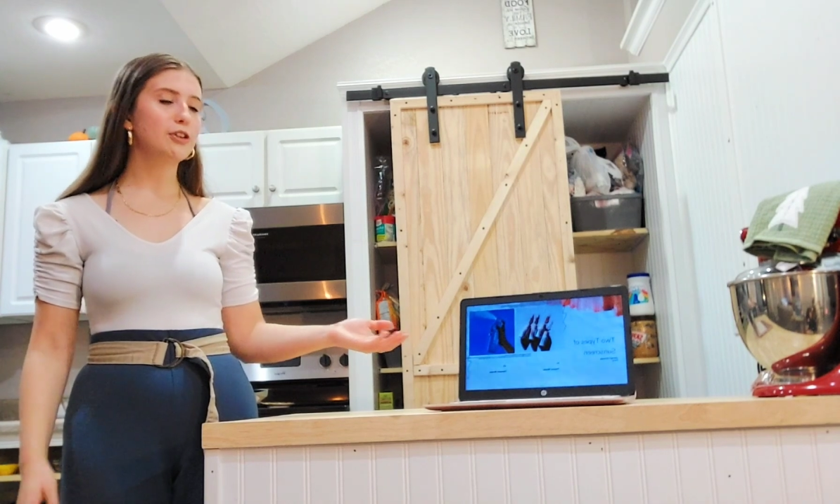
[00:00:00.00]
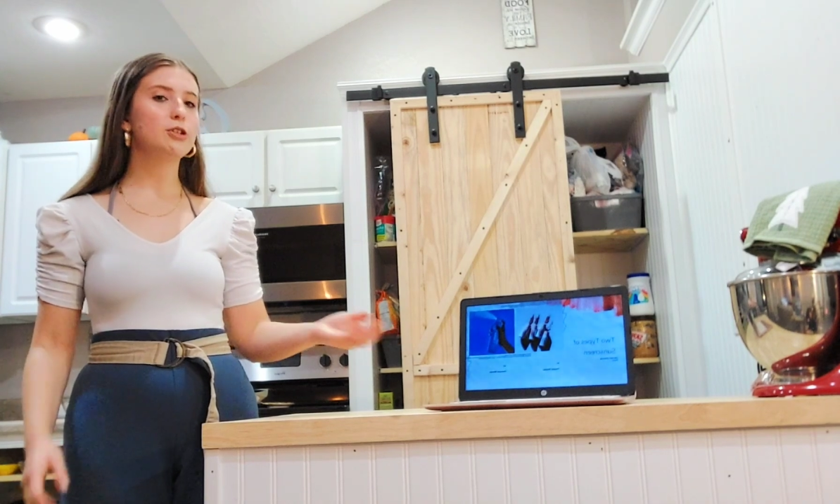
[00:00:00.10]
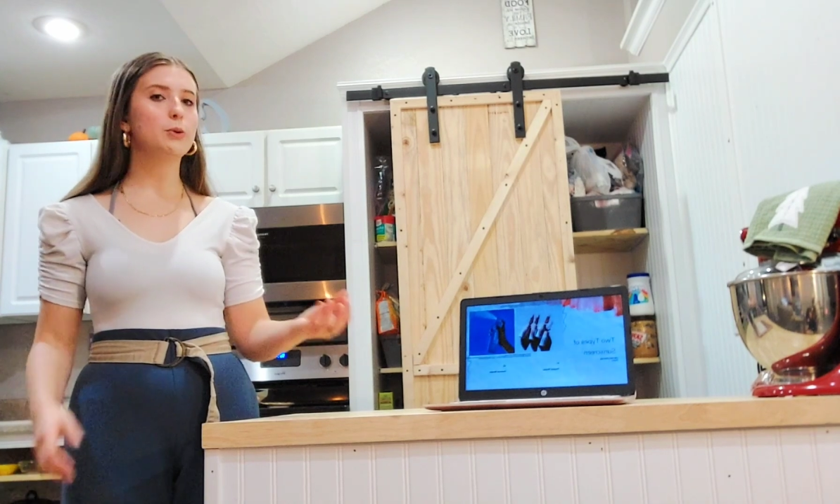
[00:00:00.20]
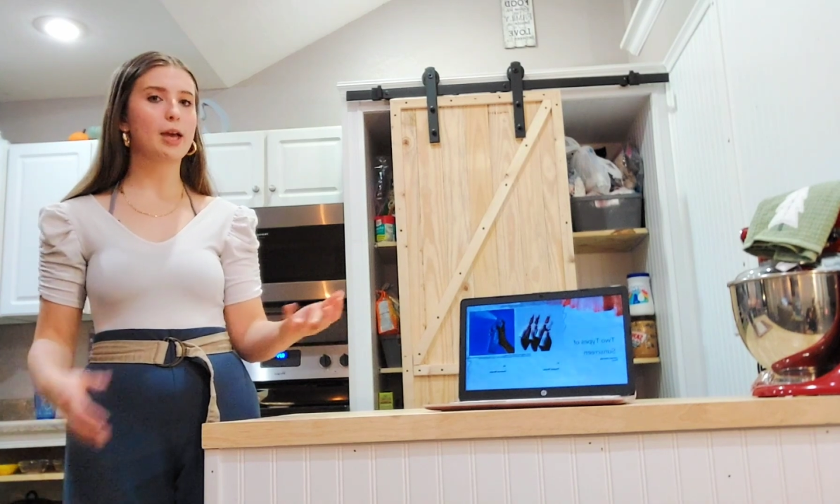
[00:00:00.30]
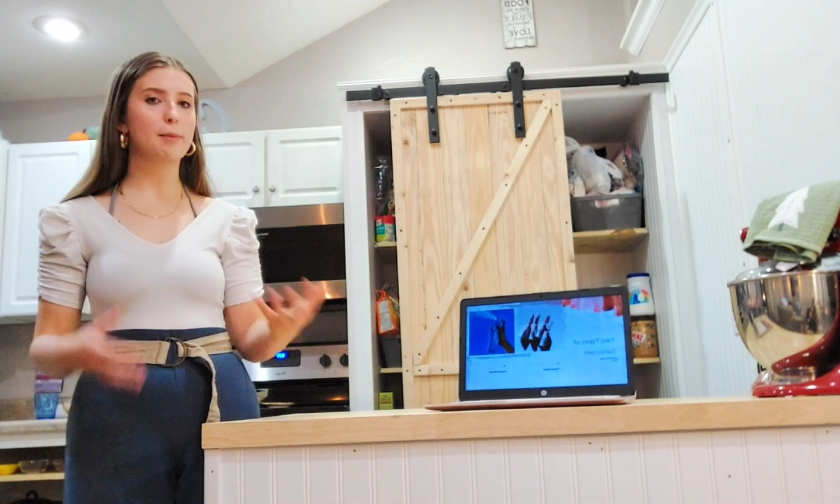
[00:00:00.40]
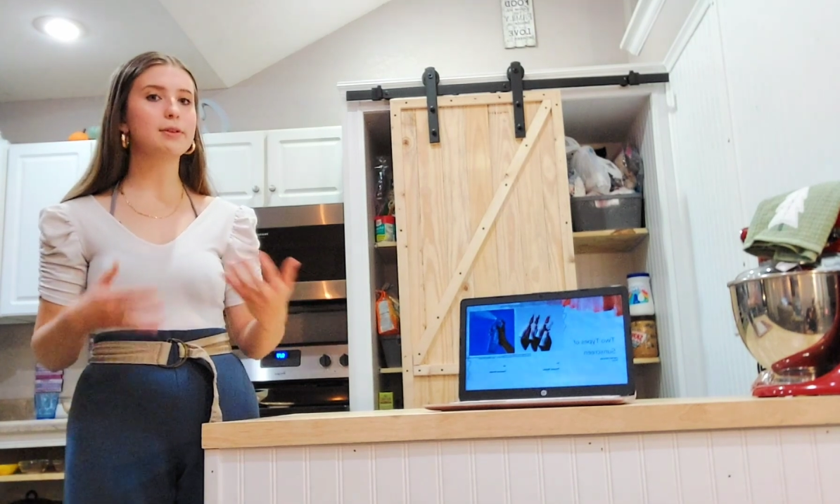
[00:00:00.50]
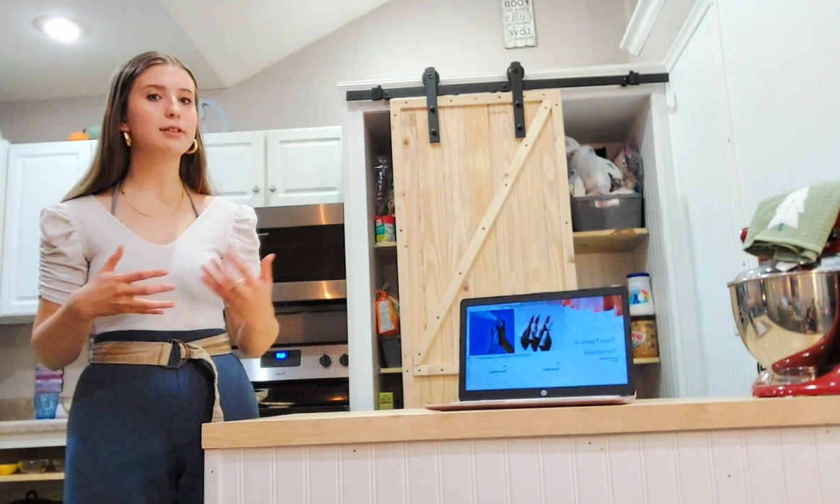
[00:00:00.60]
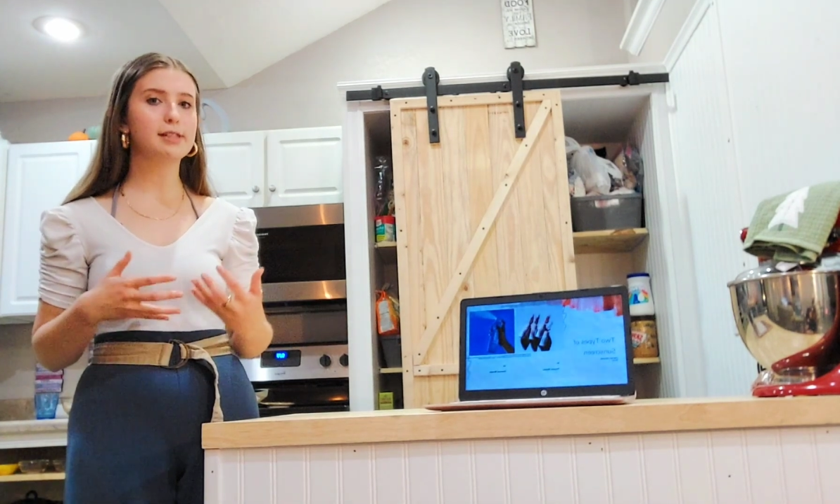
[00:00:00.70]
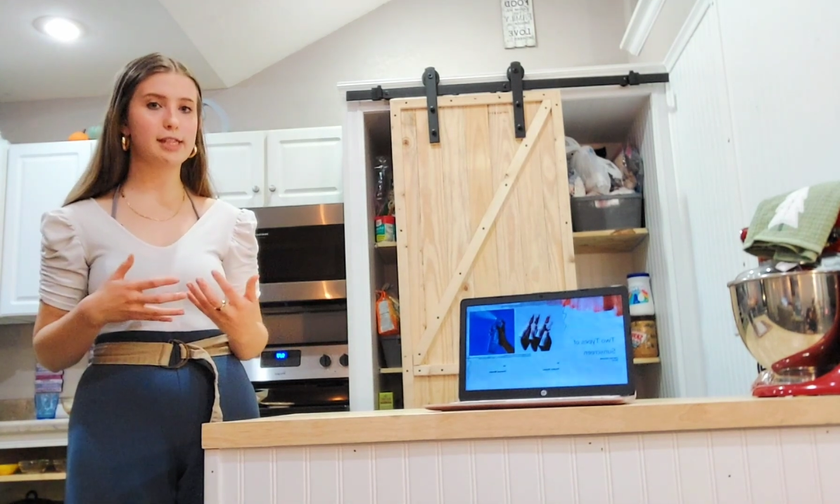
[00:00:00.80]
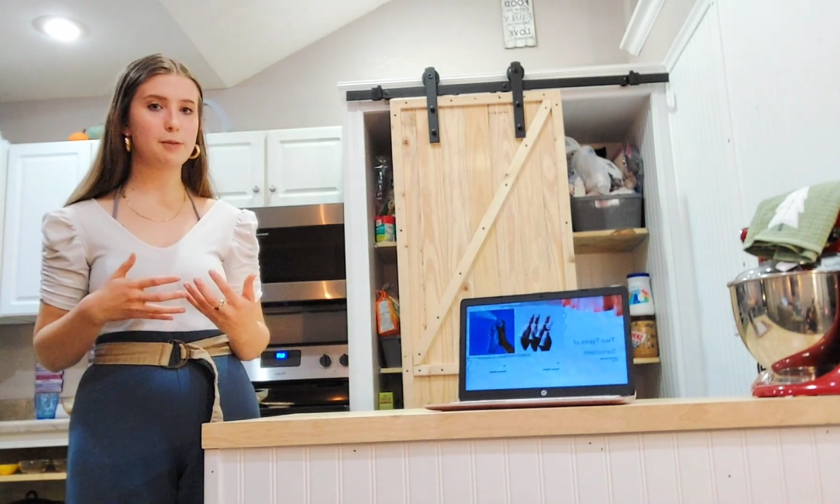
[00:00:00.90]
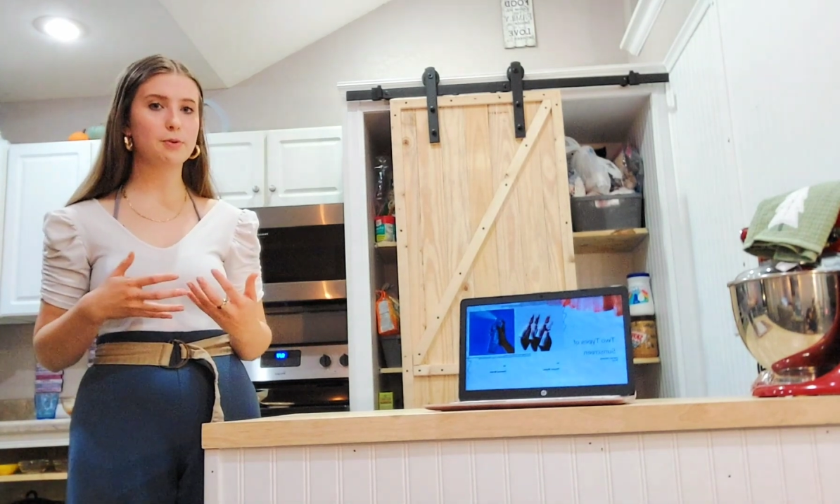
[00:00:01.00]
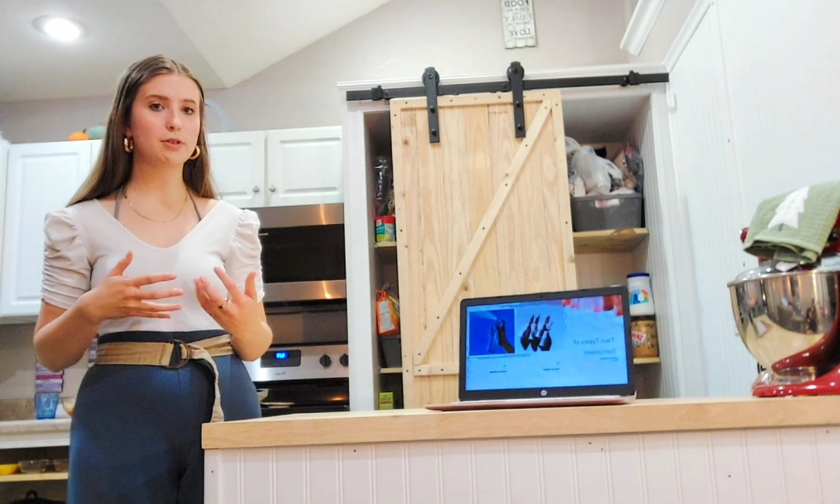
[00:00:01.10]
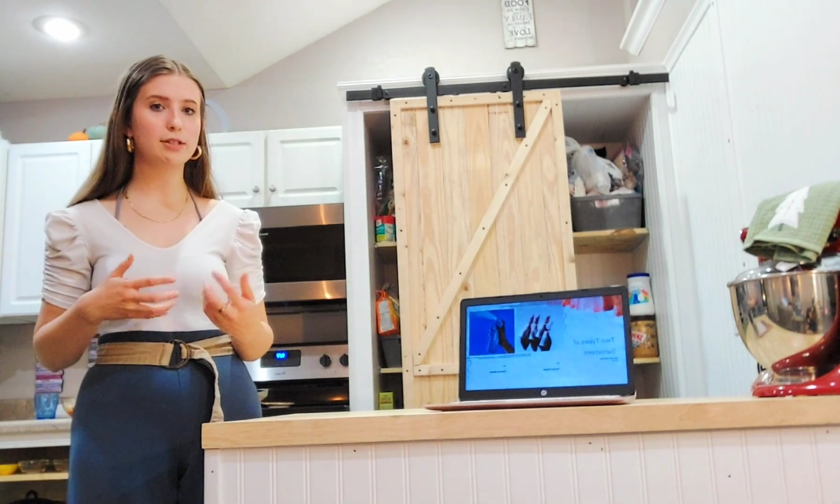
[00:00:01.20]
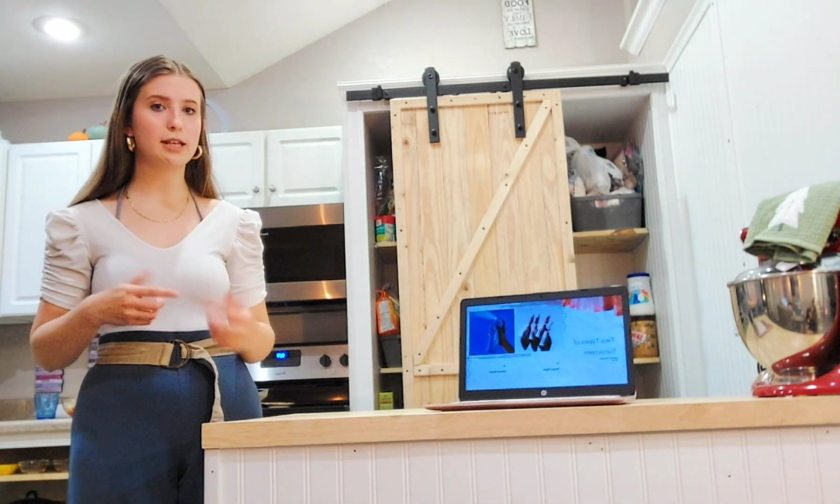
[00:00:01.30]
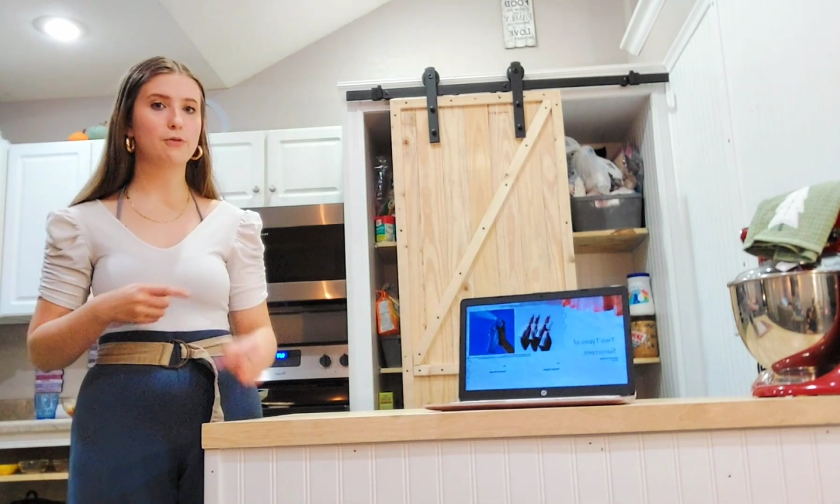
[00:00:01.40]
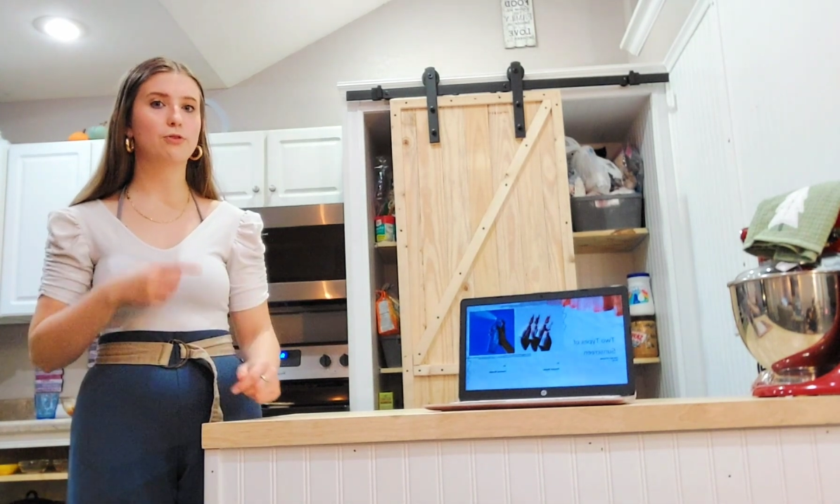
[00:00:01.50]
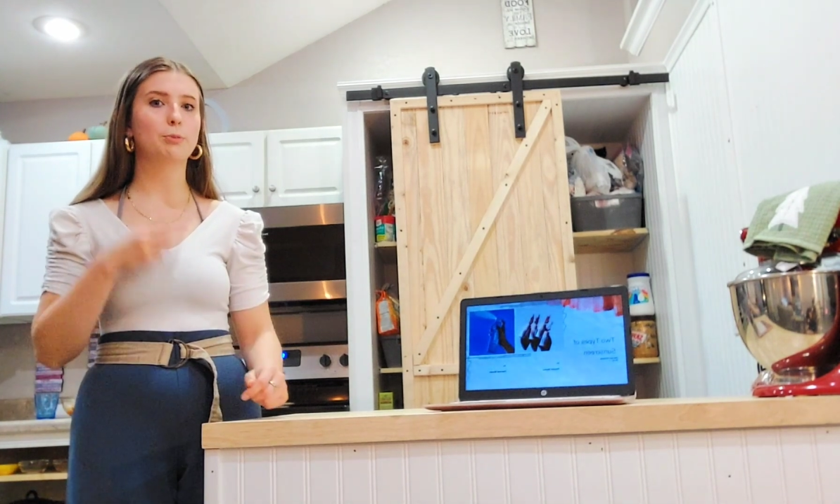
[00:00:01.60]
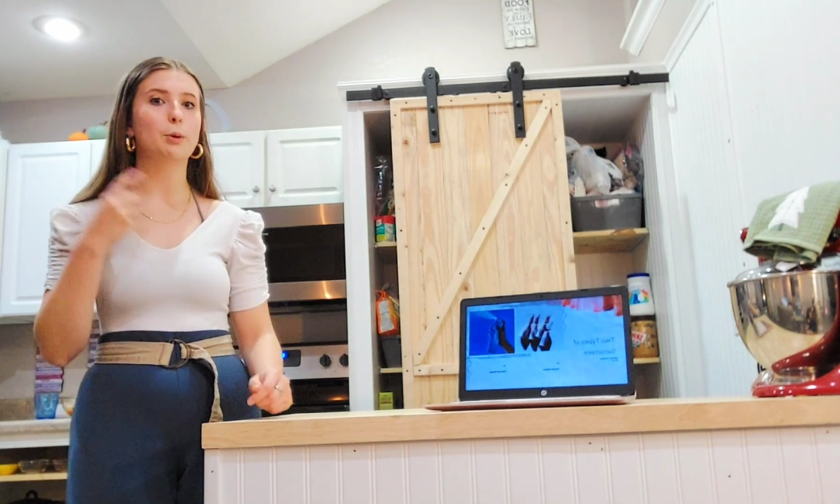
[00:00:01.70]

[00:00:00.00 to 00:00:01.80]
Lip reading: to chemically keep your skin from